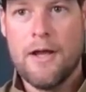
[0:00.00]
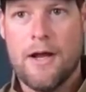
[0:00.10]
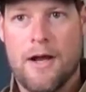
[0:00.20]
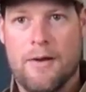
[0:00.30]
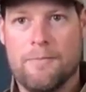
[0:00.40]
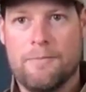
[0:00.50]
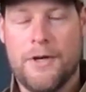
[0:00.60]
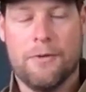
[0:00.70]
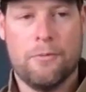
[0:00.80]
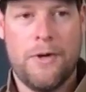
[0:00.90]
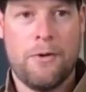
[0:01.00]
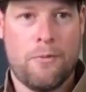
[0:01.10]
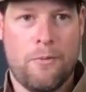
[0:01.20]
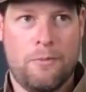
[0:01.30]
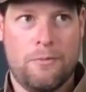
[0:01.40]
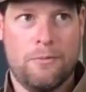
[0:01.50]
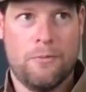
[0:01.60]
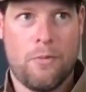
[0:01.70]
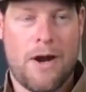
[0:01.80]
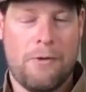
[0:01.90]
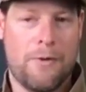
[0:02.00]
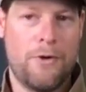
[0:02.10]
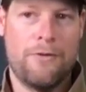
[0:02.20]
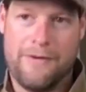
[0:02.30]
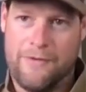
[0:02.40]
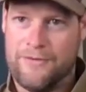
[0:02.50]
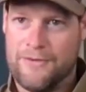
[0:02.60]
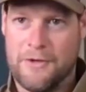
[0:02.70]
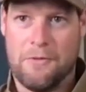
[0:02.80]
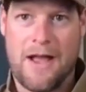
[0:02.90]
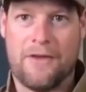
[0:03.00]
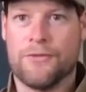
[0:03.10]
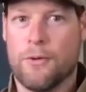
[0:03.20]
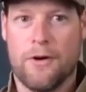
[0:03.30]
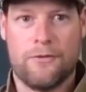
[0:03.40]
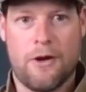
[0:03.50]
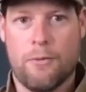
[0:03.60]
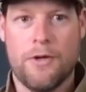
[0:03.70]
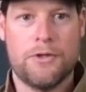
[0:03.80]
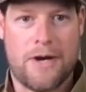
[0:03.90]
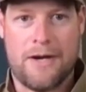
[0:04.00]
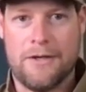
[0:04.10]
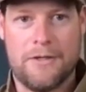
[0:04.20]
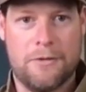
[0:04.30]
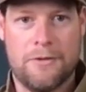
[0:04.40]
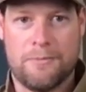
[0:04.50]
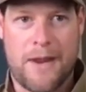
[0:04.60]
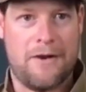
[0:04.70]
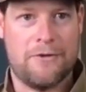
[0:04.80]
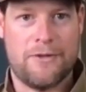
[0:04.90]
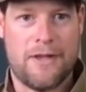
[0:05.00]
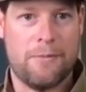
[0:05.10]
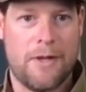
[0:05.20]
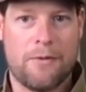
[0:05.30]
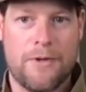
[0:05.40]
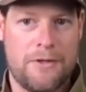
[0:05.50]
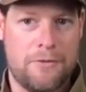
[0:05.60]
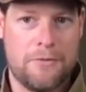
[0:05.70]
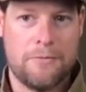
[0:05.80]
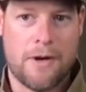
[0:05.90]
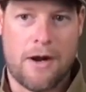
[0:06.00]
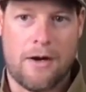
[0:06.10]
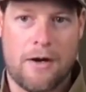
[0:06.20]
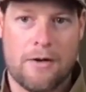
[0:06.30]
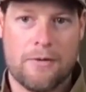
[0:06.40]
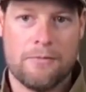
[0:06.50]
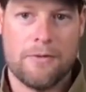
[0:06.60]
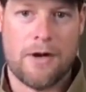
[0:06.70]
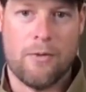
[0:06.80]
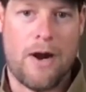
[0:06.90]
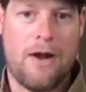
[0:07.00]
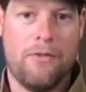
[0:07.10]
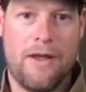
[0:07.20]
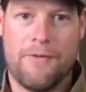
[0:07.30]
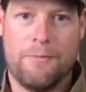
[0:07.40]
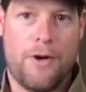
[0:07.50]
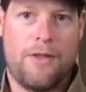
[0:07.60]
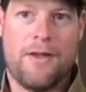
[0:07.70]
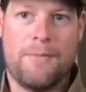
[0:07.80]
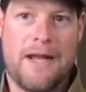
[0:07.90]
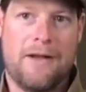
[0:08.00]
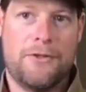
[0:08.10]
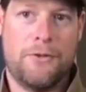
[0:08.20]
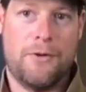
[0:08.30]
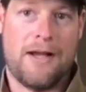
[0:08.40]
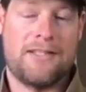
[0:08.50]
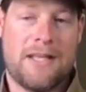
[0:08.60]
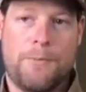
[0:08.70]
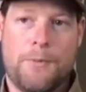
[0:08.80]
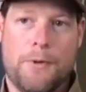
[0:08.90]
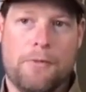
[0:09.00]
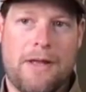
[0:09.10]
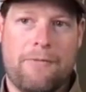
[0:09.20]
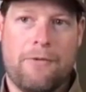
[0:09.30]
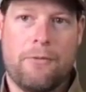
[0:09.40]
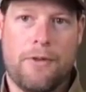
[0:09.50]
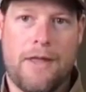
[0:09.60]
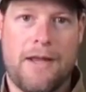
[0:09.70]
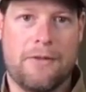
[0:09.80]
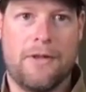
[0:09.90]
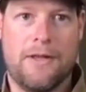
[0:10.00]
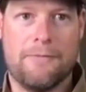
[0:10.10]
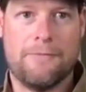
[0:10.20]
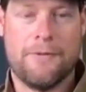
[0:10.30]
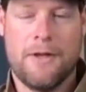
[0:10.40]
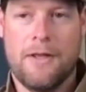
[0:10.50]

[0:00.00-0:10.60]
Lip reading: we don't want to remove every single last horse. All we're trying to do is manage them like we do our wildlife, and bring them down to an acceptable level where they can live